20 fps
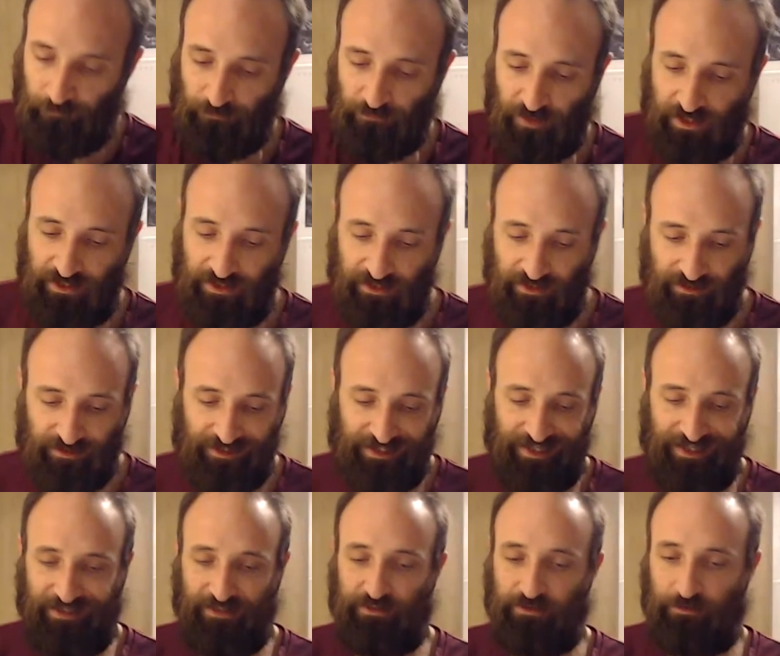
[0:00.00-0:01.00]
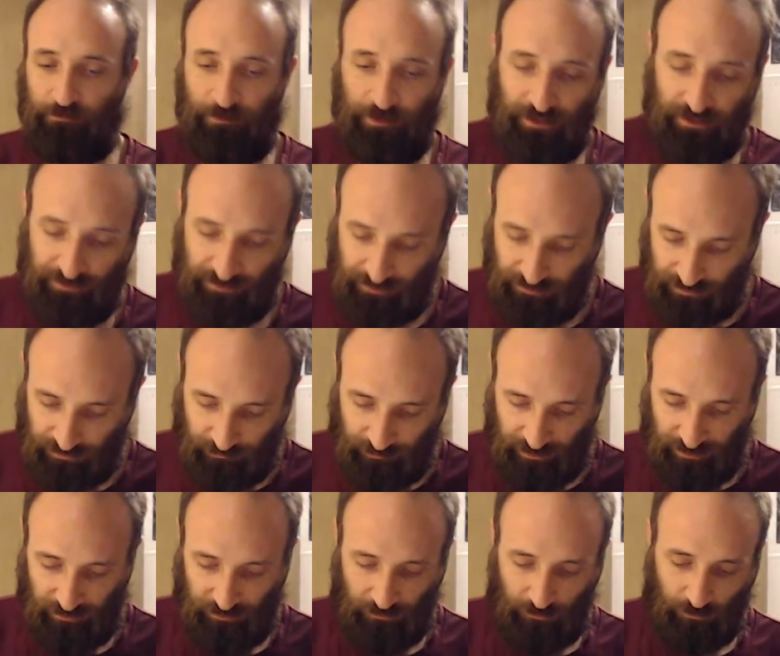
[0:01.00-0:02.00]
and then take their piece by
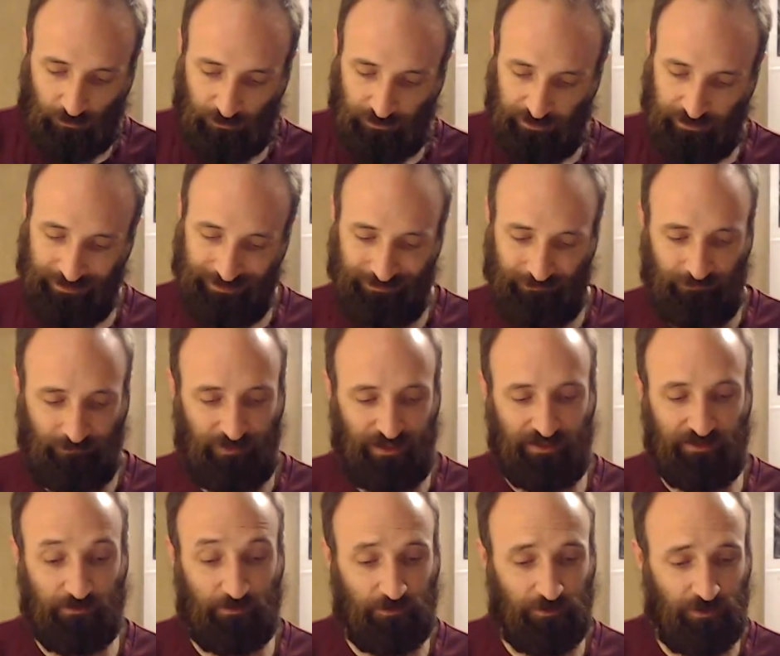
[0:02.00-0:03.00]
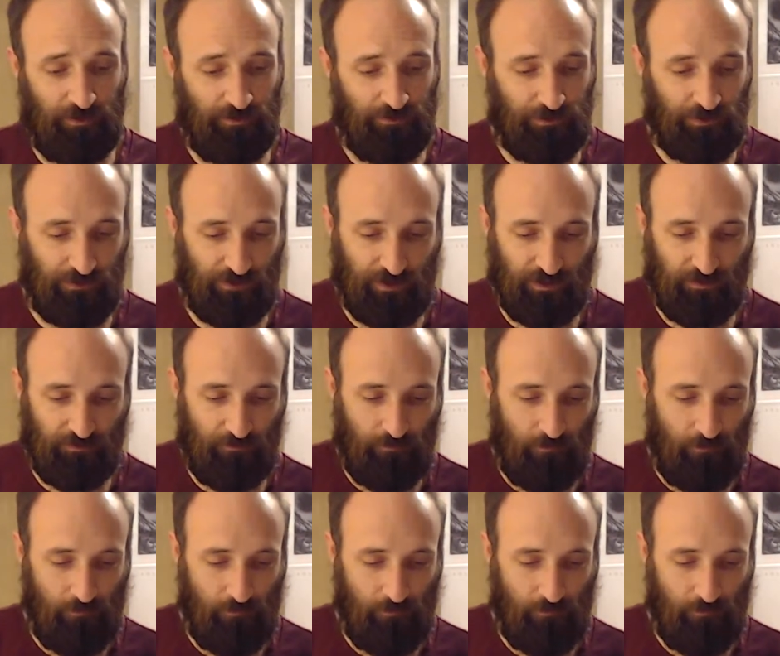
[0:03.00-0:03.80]
luring. That's pretty interesting.